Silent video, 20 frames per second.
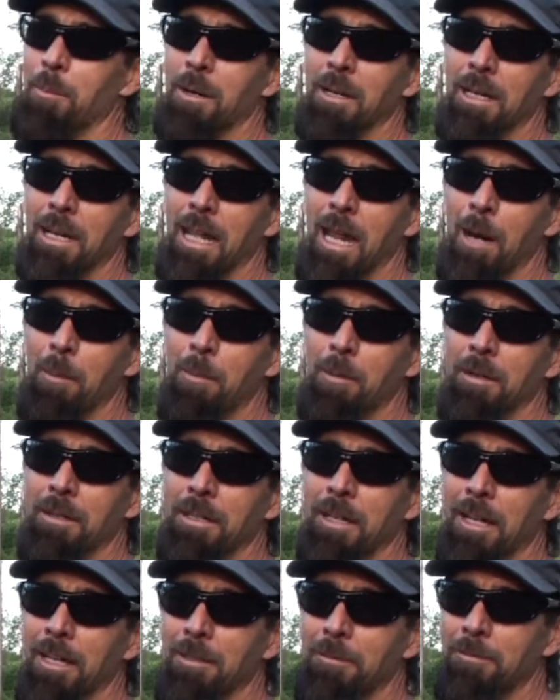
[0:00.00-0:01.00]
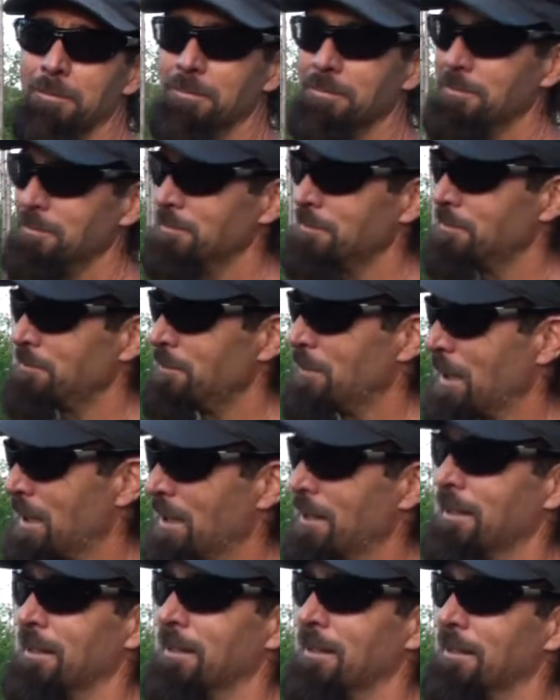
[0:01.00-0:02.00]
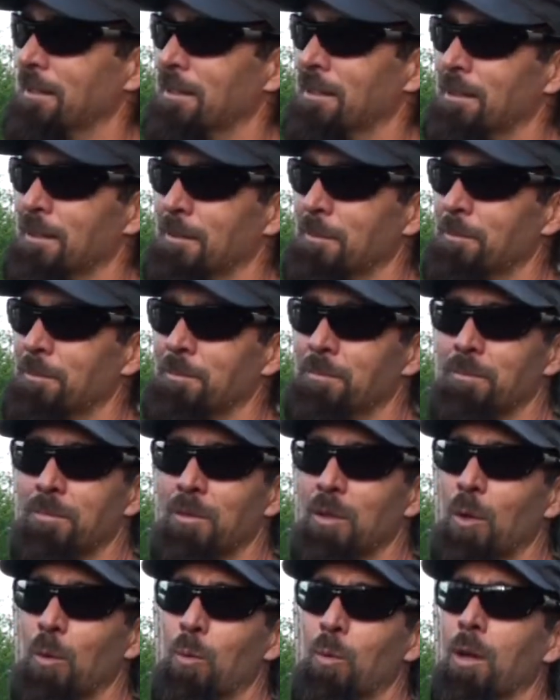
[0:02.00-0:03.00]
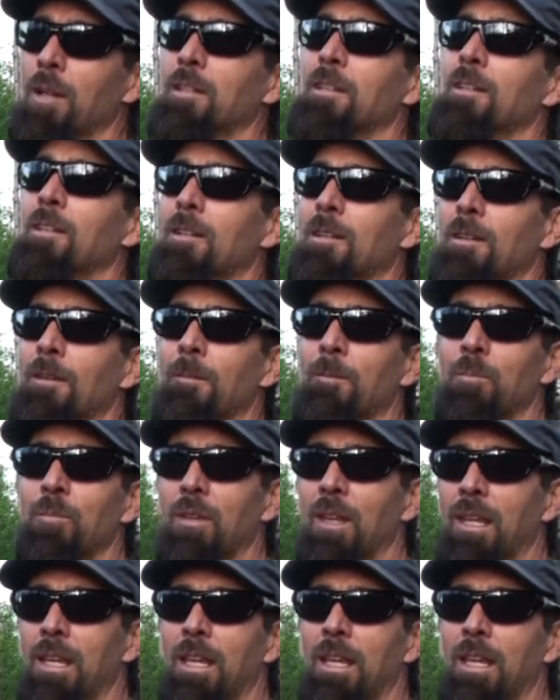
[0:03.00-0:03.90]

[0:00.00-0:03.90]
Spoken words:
bring the camper in yet because the ruts the